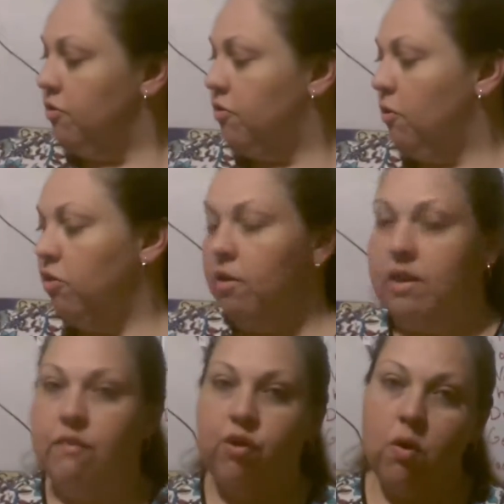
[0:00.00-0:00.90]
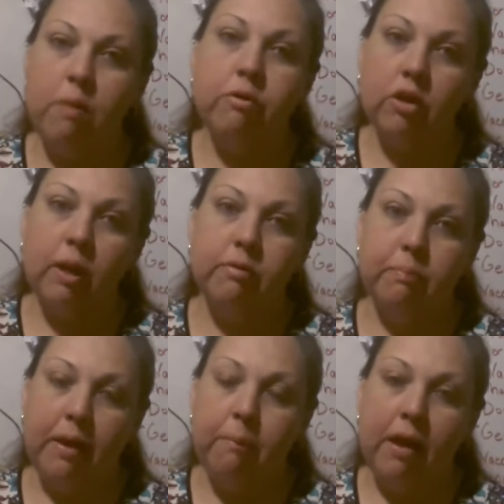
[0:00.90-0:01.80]
so if you're able to look up
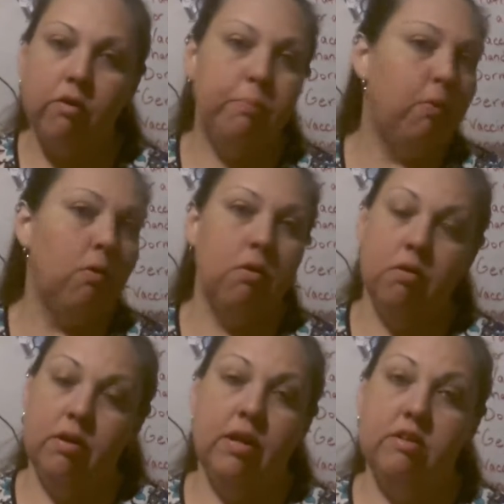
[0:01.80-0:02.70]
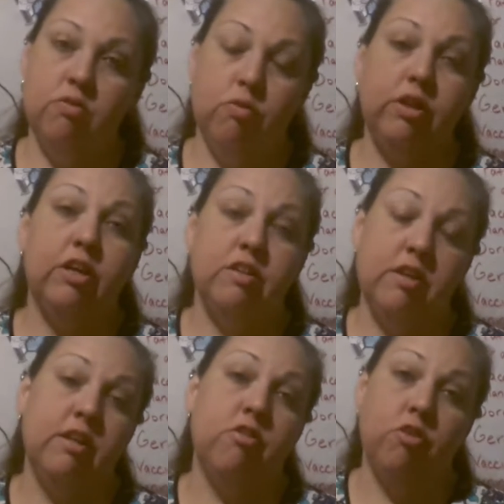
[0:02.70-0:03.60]
the Belmont Report, it's a really good
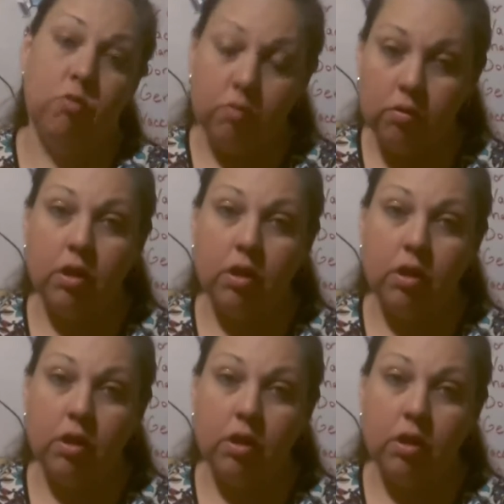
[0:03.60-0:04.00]
thing to do.